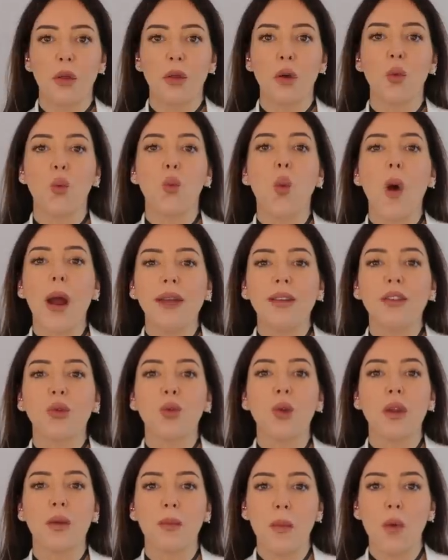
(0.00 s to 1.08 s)
that went
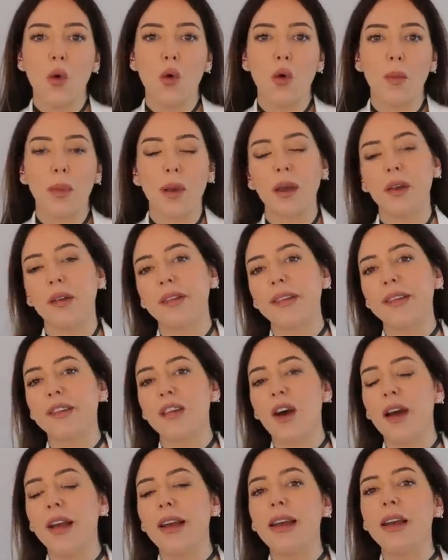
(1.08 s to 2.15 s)
with more because
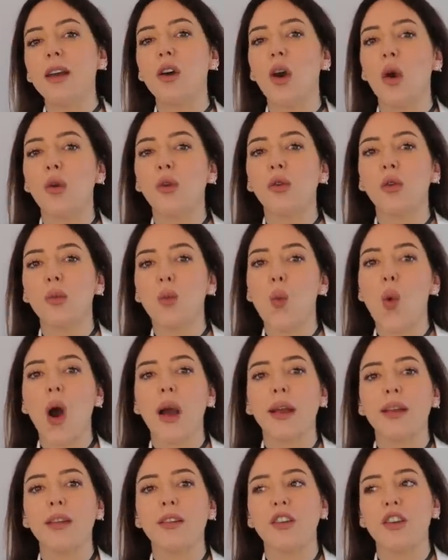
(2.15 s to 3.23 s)
styling gold and
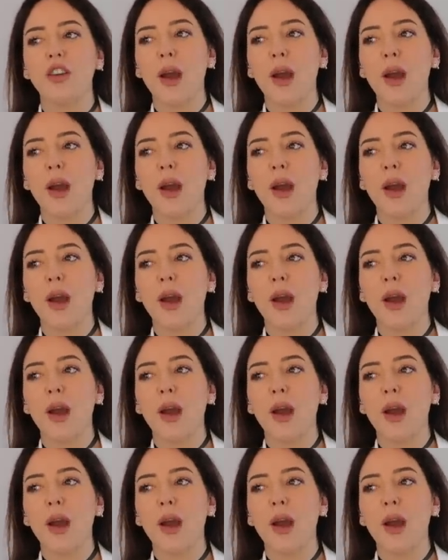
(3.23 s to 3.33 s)
white,